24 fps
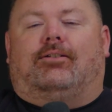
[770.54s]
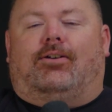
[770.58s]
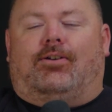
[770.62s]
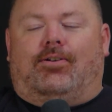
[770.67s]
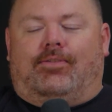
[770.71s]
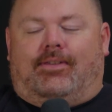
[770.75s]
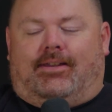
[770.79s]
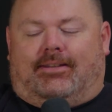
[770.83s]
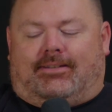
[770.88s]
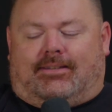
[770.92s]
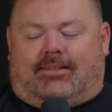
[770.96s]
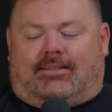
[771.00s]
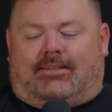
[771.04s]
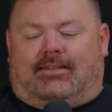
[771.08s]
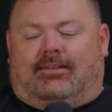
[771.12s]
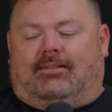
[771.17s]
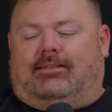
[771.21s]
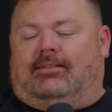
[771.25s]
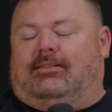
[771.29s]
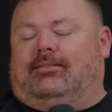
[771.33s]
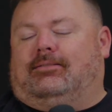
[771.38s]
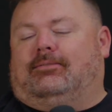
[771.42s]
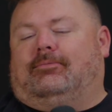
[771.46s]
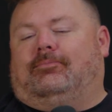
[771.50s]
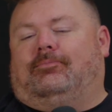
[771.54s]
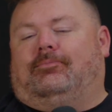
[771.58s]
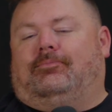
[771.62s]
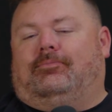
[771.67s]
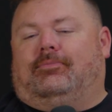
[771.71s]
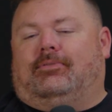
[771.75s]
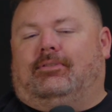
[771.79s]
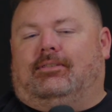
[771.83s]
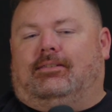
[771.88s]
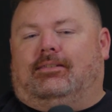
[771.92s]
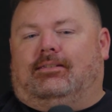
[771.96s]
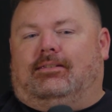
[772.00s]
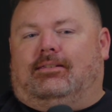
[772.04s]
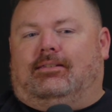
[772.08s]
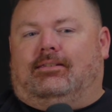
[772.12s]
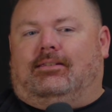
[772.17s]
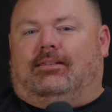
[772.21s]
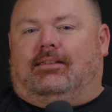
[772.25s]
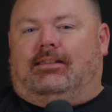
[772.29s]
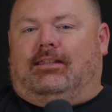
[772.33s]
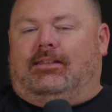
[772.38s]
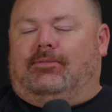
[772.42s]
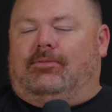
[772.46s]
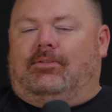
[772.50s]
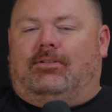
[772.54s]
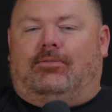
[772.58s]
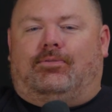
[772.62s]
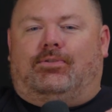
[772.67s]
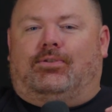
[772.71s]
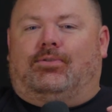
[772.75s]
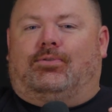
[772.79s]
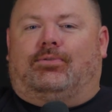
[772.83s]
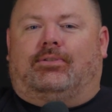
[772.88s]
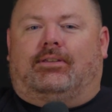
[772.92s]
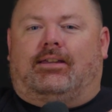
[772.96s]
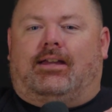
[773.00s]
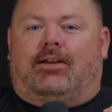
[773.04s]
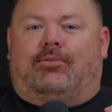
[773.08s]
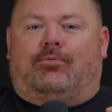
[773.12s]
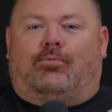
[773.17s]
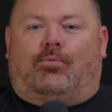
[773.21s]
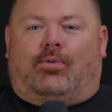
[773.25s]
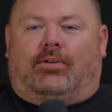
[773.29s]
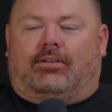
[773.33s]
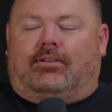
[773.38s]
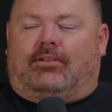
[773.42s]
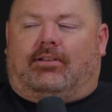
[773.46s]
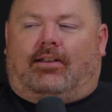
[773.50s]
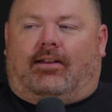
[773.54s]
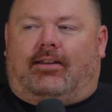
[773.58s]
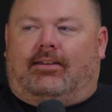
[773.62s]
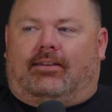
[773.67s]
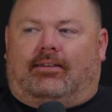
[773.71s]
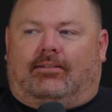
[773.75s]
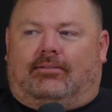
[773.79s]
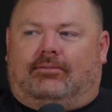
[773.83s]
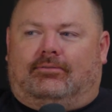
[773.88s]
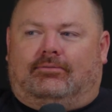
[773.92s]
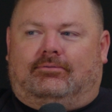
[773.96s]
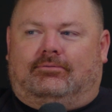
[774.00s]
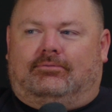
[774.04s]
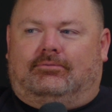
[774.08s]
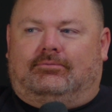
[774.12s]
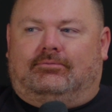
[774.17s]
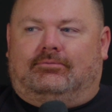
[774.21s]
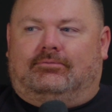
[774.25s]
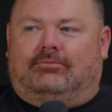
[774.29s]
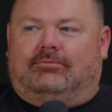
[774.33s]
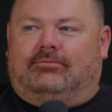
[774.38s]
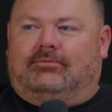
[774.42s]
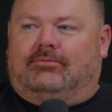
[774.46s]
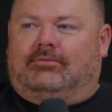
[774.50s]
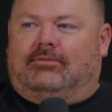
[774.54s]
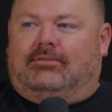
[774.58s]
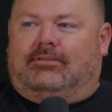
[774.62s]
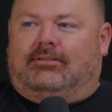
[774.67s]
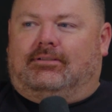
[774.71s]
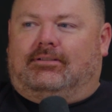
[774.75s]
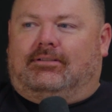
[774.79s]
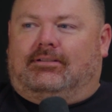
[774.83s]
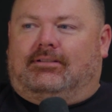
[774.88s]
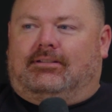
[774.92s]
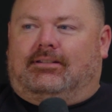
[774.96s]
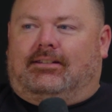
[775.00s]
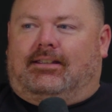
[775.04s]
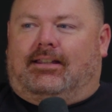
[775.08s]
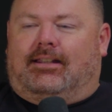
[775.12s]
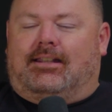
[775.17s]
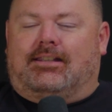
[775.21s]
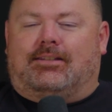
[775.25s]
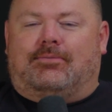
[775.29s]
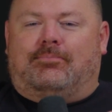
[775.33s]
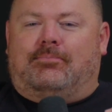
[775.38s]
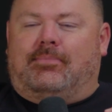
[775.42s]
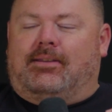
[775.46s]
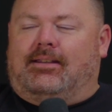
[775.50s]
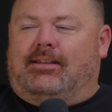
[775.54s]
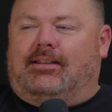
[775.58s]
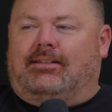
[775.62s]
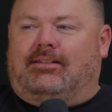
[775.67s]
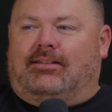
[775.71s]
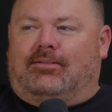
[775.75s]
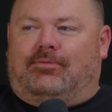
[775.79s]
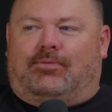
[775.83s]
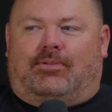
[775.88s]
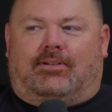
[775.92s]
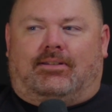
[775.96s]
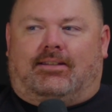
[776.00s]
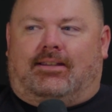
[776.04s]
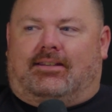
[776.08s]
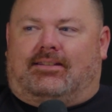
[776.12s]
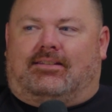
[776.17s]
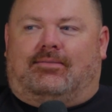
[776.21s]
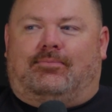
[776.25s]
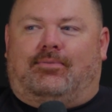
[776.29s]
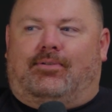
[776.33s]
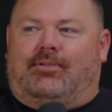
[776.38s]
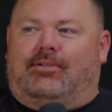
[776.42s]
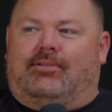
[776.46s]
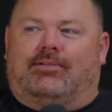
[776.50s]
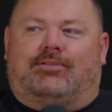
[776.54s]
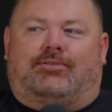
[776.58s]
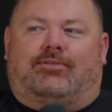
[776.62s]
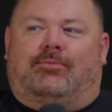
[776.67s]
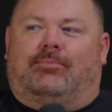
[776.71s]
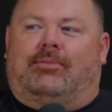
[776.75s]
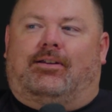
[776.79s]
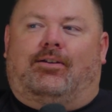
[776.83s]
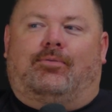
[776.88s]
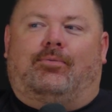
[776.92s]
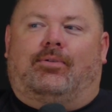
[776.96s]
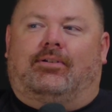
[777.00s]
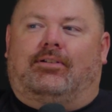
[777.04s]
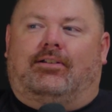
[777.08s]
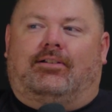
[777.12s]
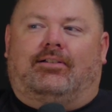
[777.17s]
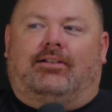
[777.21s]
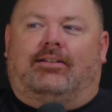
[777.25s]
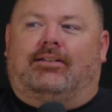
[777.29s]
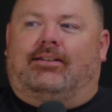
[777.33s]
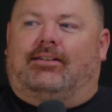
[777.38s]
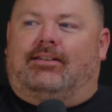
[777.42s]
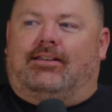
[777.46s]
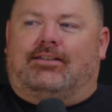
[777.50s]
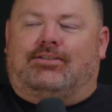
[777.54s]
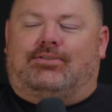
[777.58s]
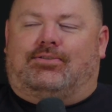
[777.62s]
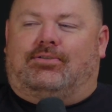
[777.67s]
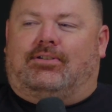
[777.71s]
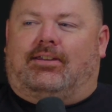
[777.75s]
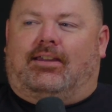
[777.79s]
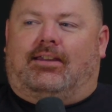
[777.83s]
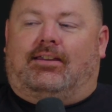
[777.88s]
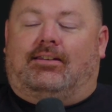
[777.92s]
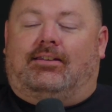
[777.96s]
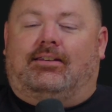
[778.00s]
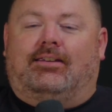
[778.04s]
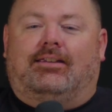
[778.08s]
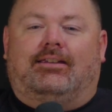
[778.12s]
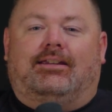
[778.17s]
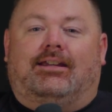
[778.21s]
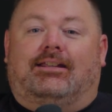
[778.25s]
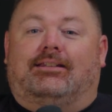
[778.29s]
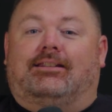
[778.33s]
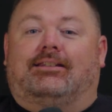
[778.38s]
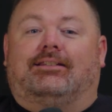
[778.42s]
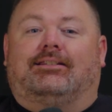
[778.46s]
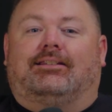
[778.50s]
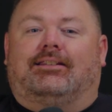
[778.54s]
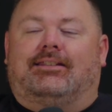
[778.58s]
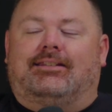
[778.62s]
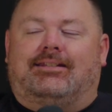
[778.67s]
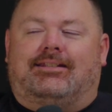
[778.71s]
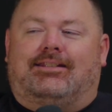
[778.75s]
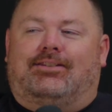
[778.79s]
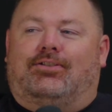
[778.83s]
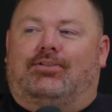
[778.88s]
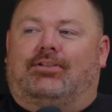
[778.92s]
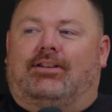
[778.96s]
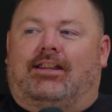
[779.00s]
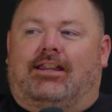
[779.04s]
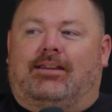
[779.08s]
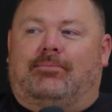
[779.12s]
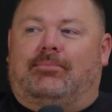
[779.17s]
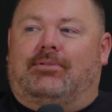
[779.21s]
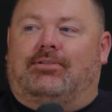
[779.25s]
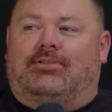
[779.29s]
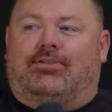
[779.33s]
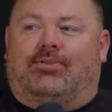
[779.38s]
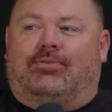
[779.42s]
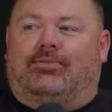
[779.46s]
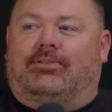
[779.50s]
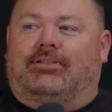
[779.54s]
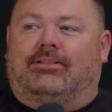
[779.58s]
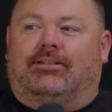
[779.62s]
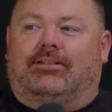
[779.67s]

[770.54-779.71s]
All that to say, even if you only have one client, get as many different testimonials from that one client as you can, and then list their name in totally